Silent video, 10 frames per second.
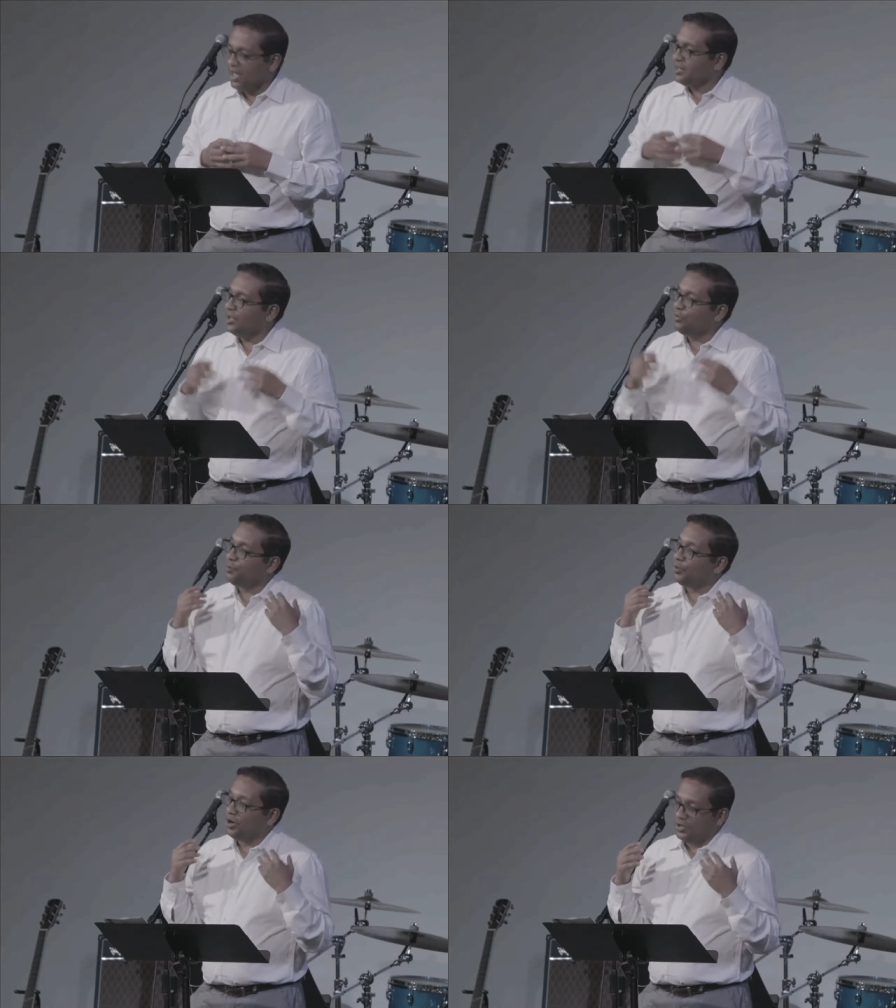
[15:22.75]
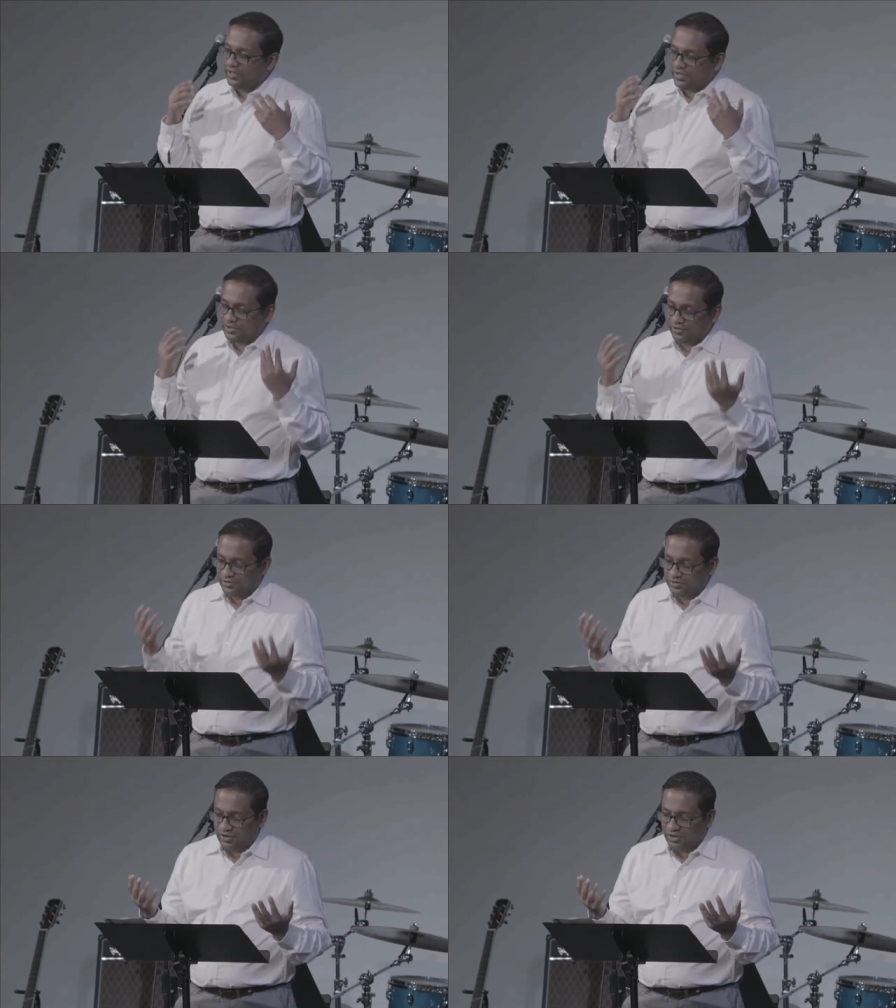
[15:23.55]
They would party till
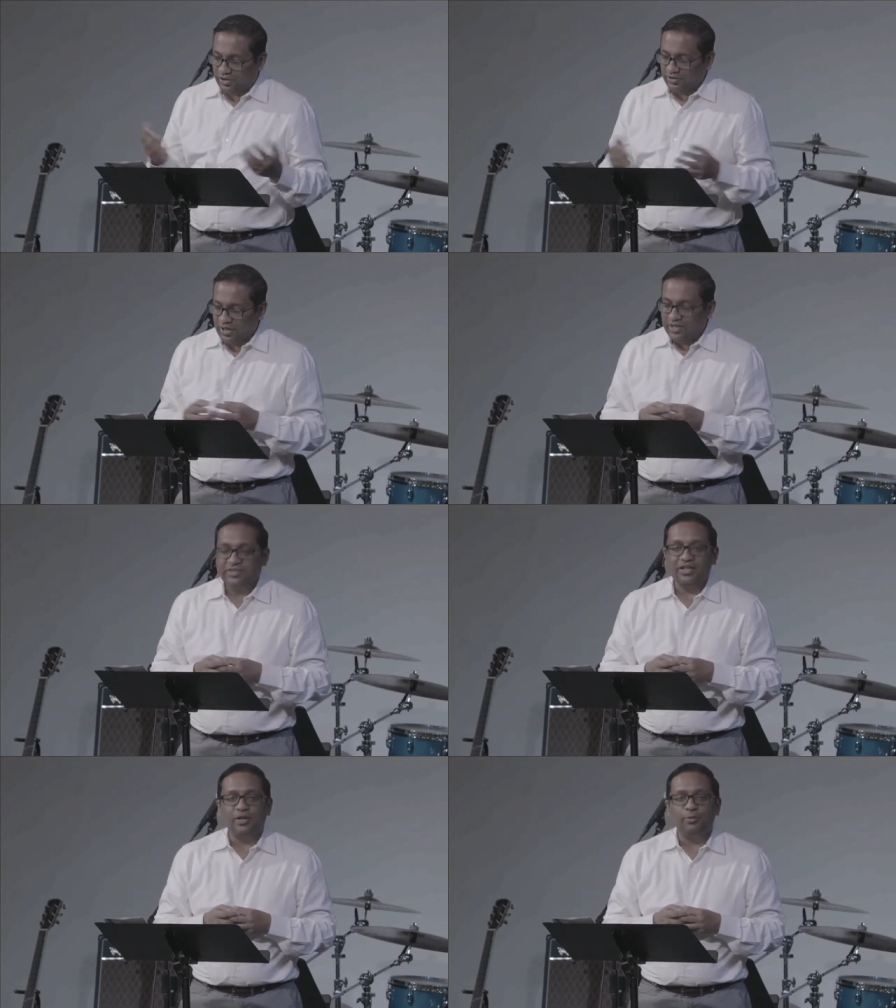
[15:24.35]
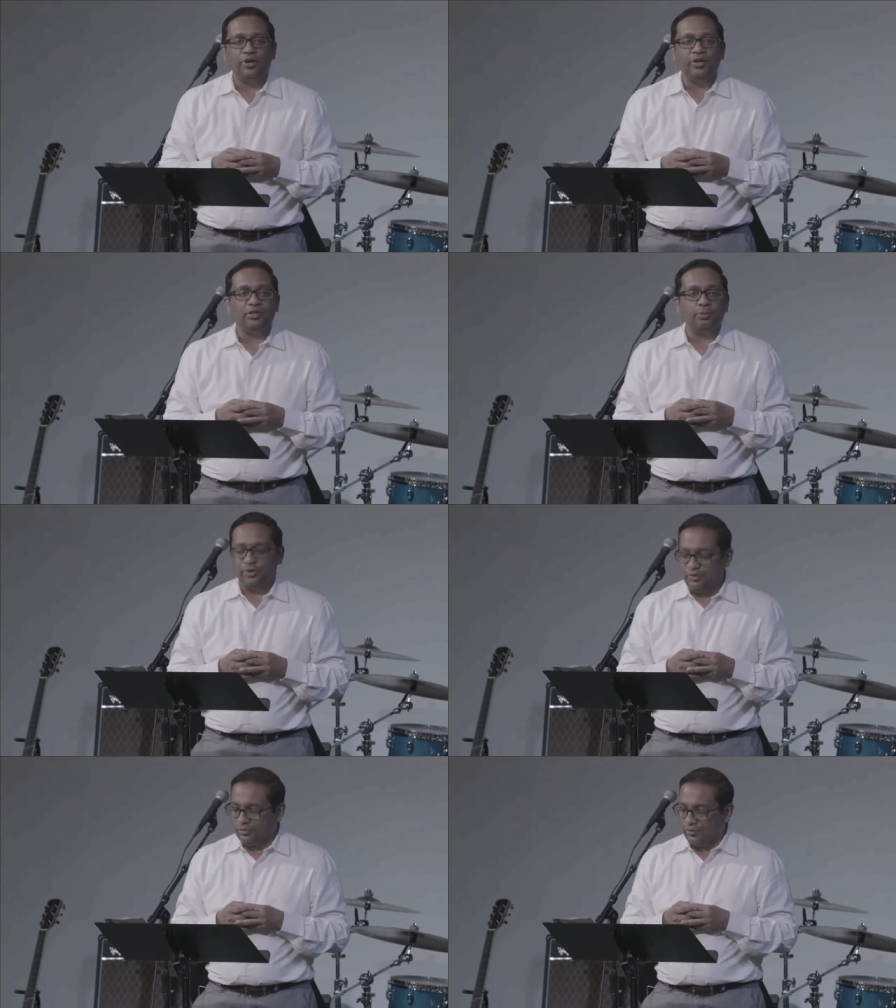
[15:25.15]
dawn, celebrating the
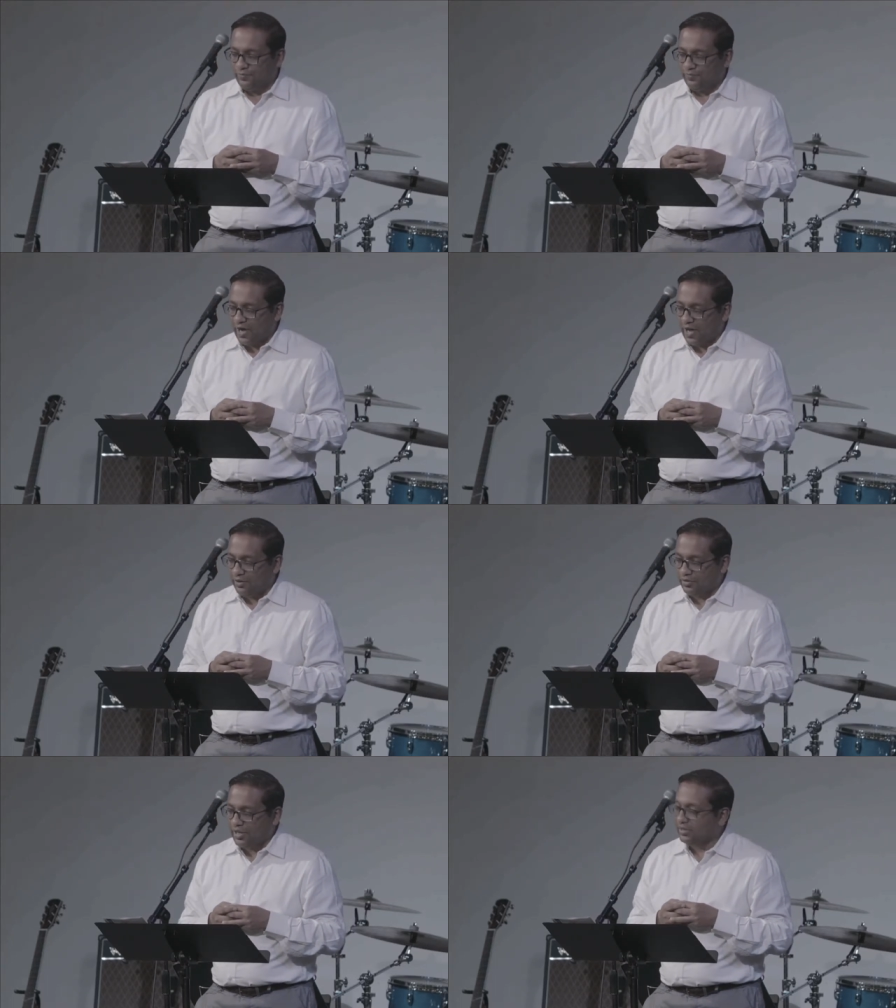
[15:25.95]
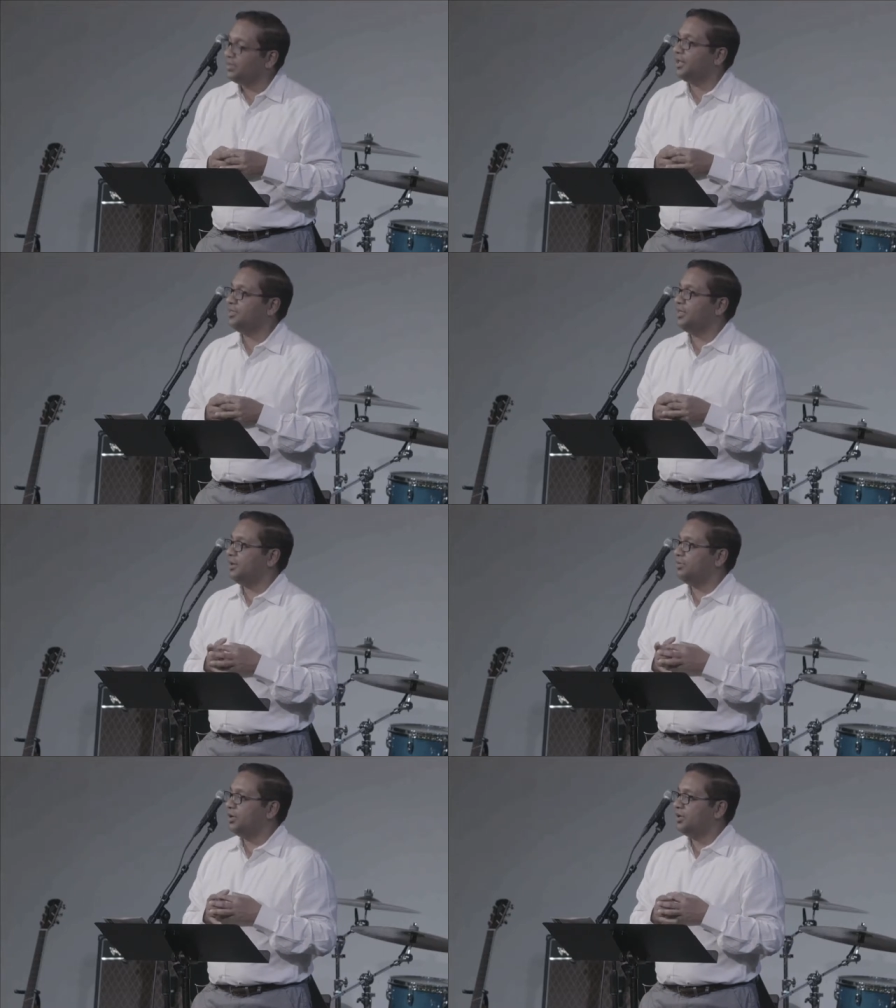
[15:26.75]
pillar of fire that led
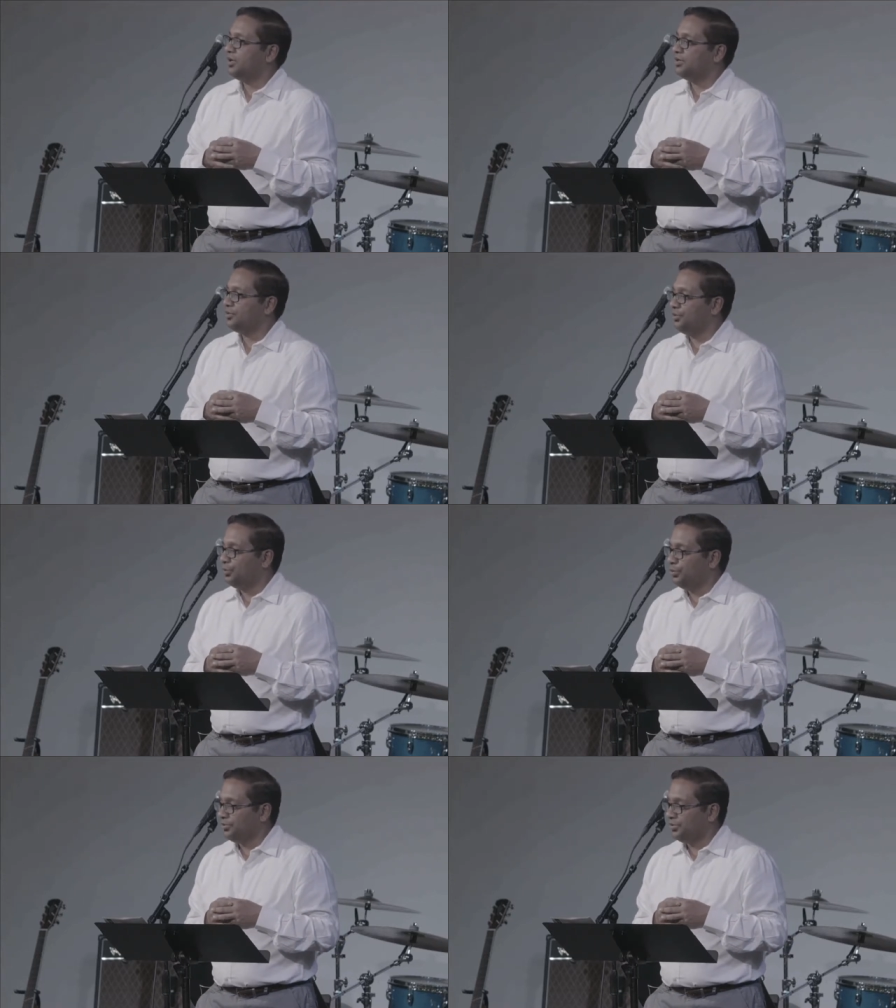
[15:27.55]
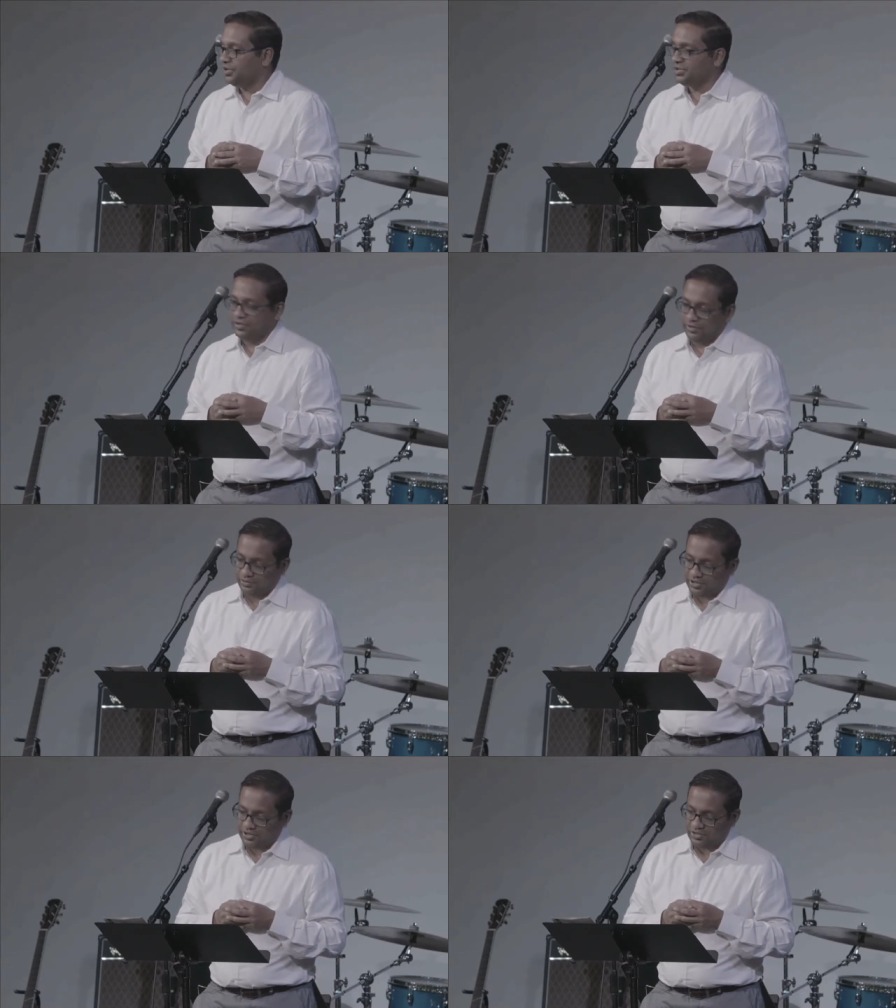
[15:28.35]
them through the wilderness in the
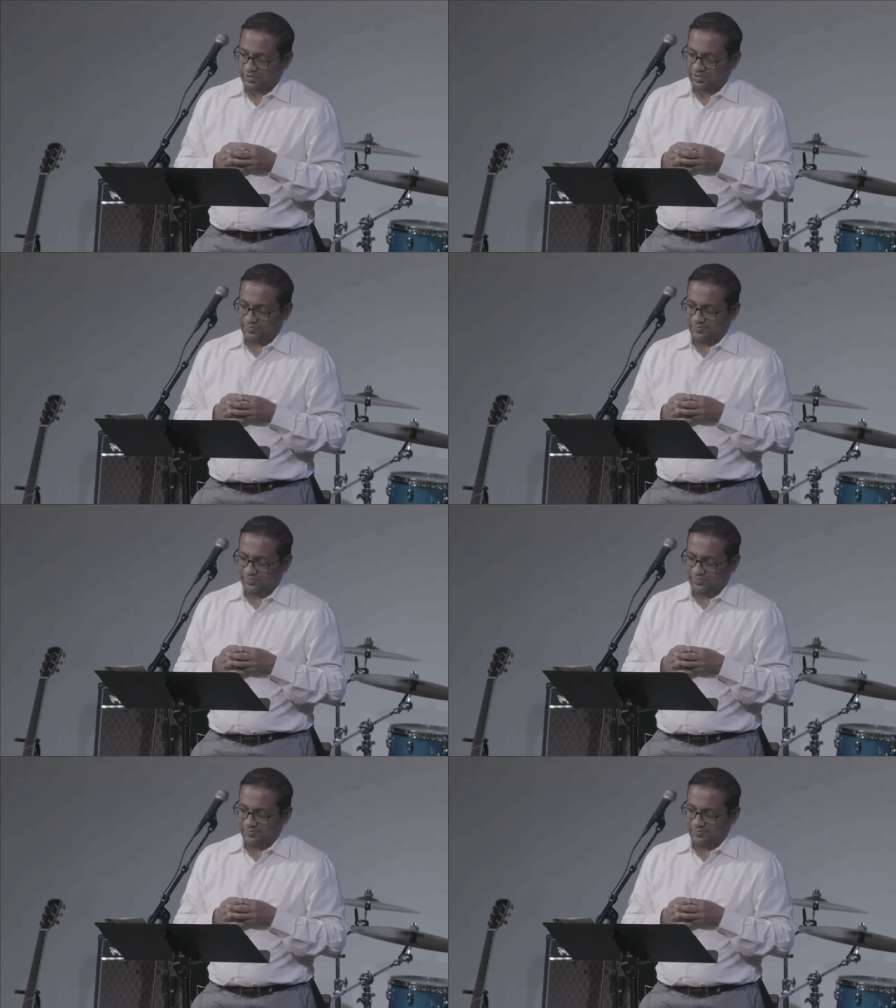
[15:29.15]
Old Testament.